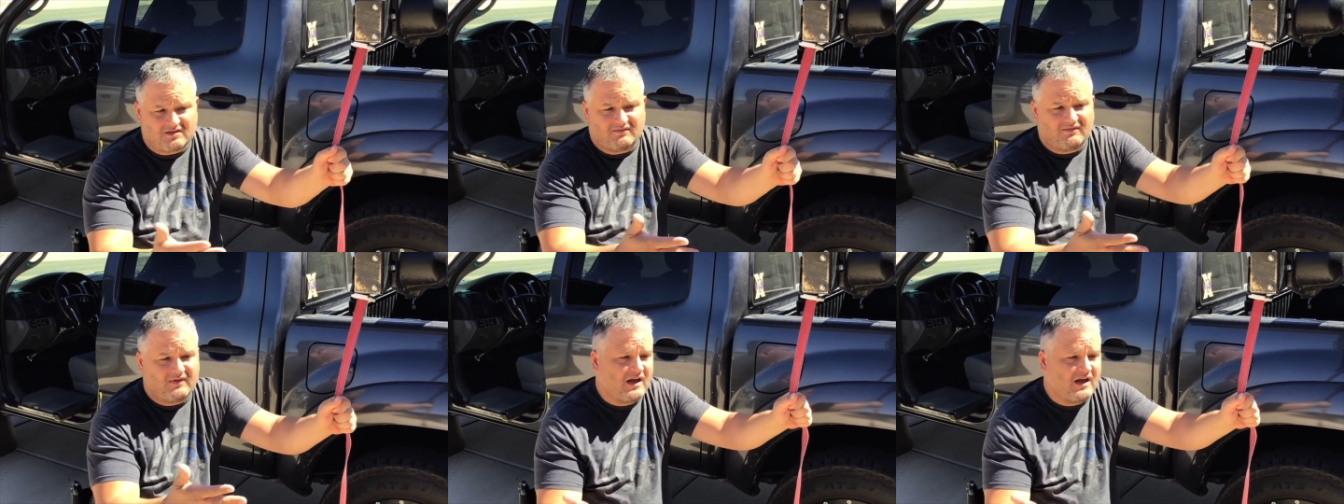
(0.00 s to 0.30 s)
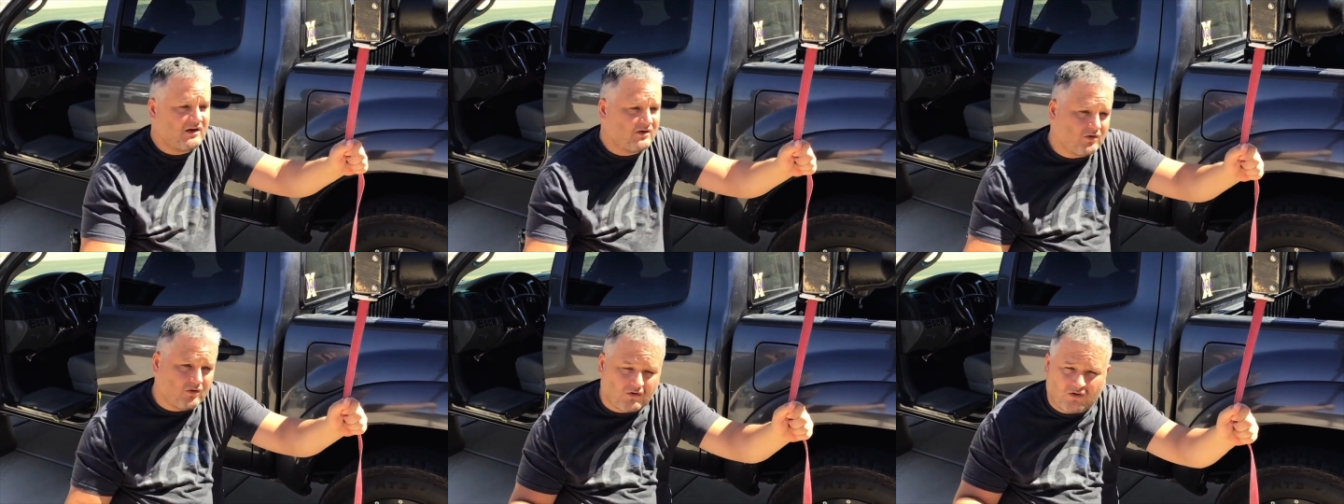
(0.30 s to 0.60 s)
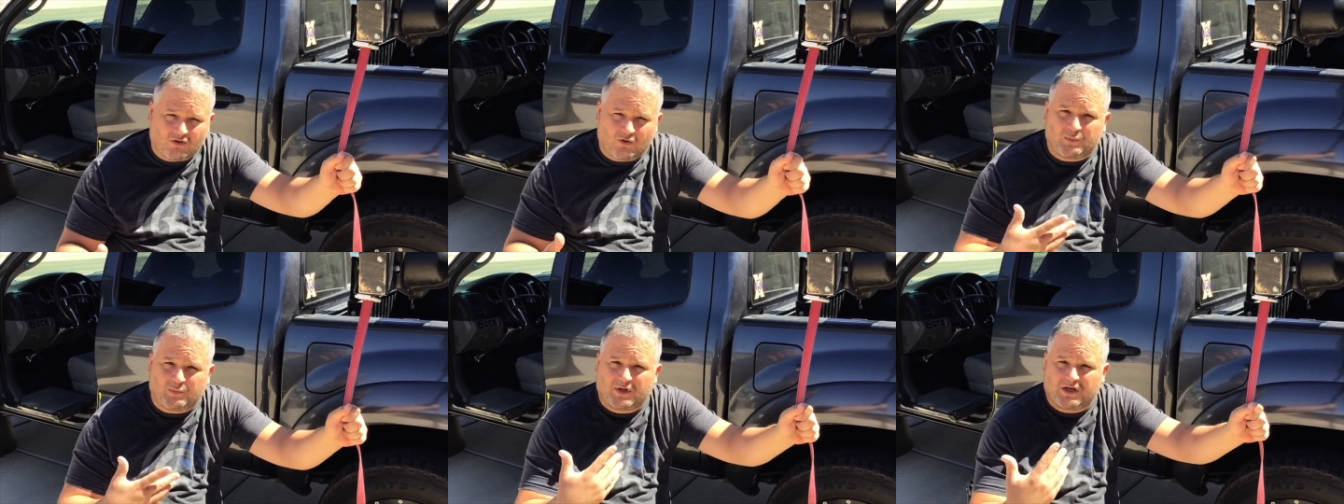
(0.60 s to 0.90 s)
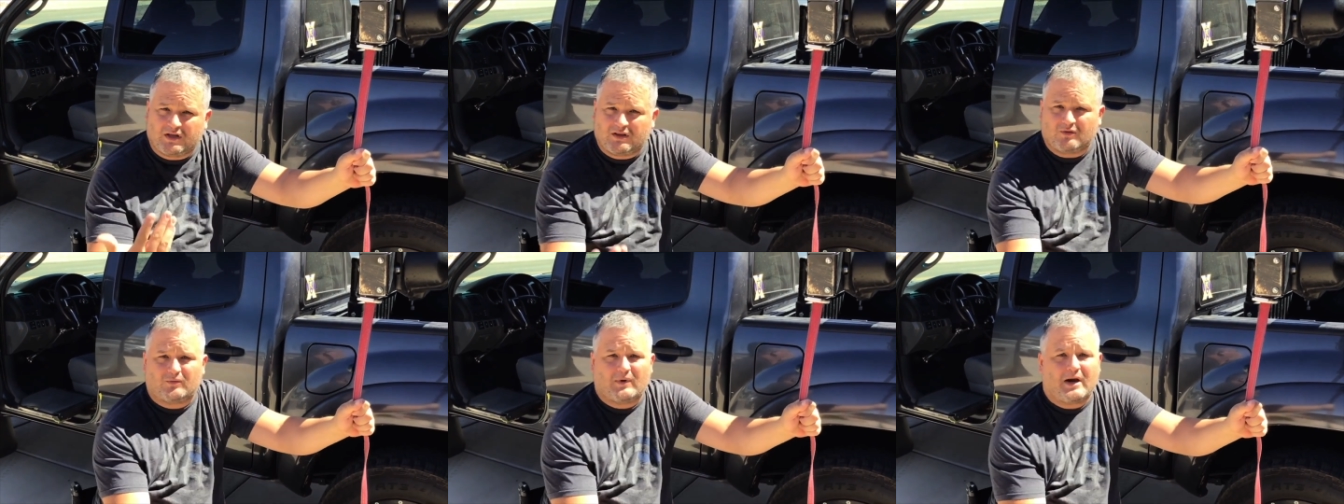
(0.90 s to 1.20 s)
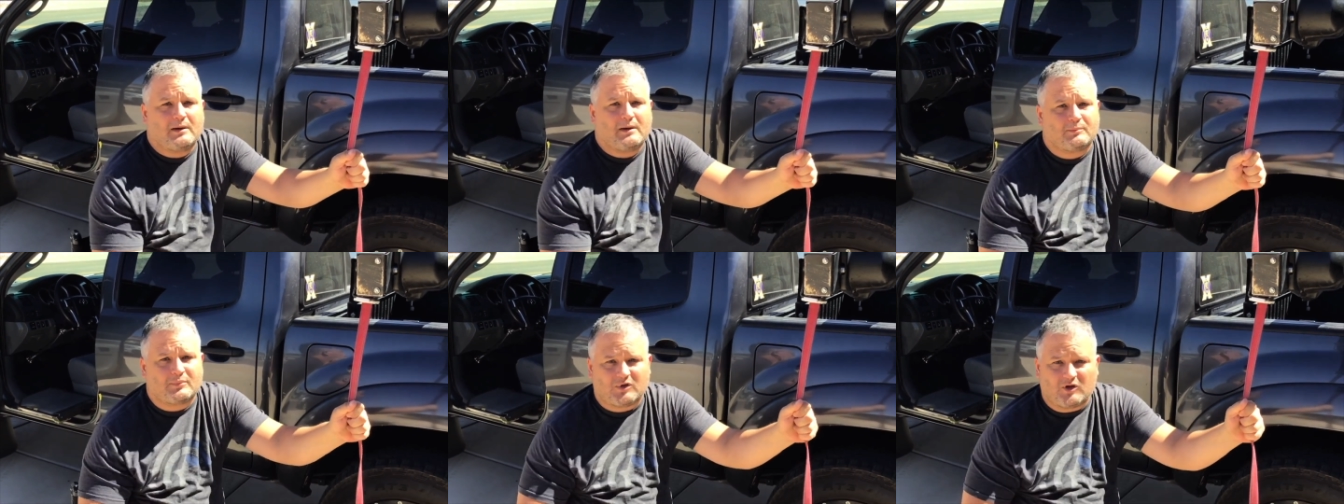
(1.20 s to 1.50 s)
van door open and the
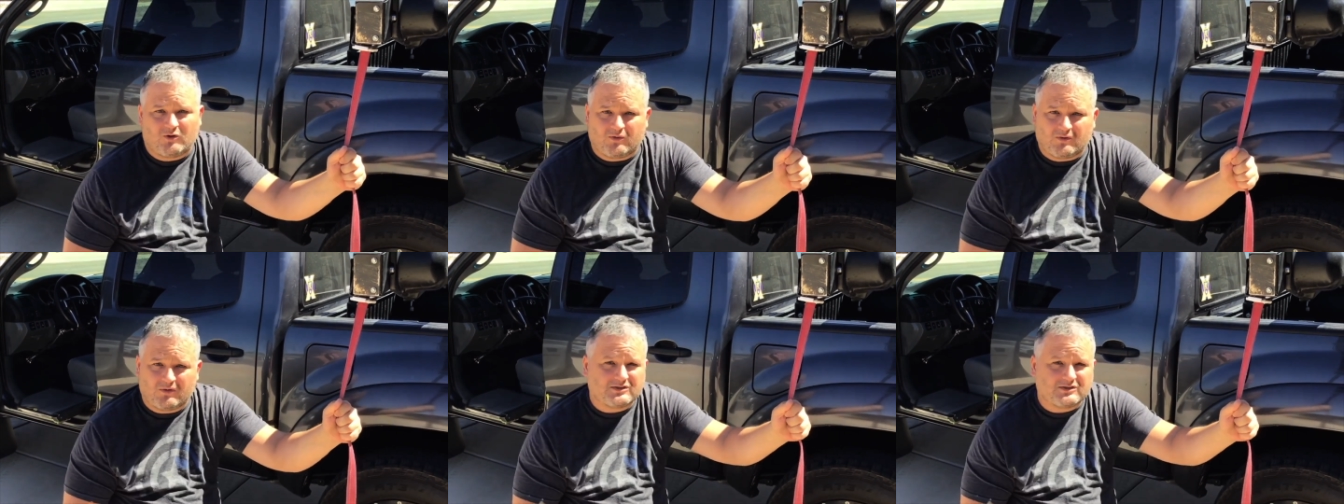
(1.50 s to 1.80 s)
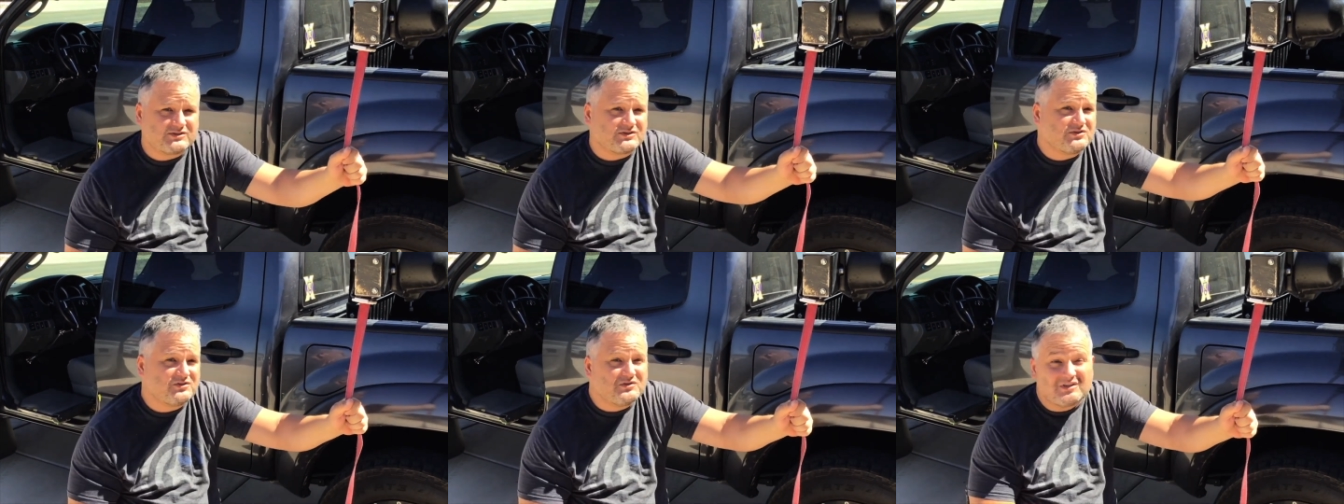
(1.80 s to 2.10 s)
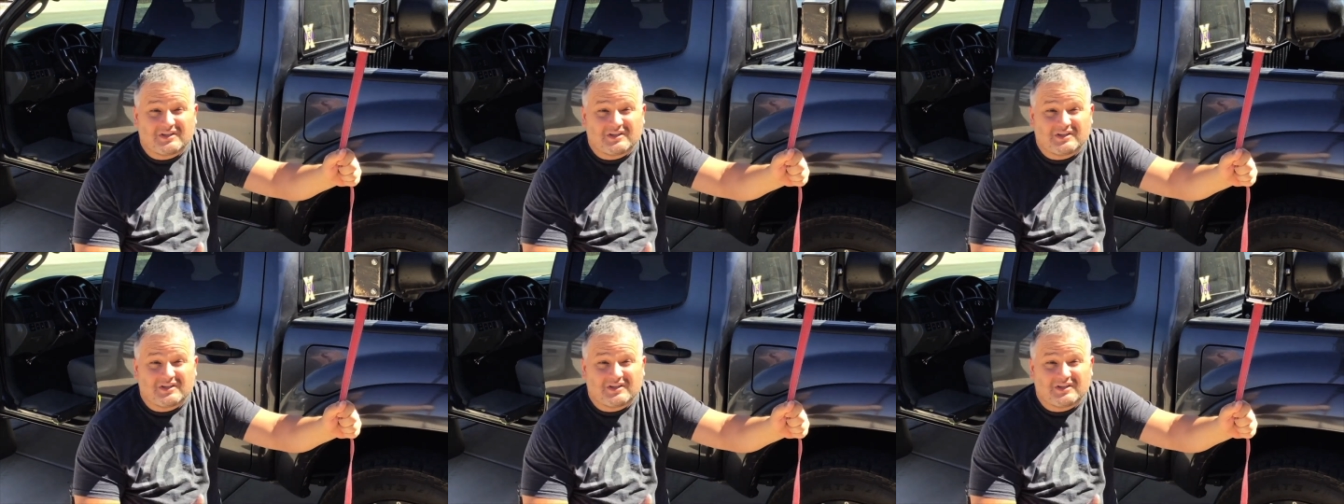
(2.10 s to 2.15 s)
ramp lowered so you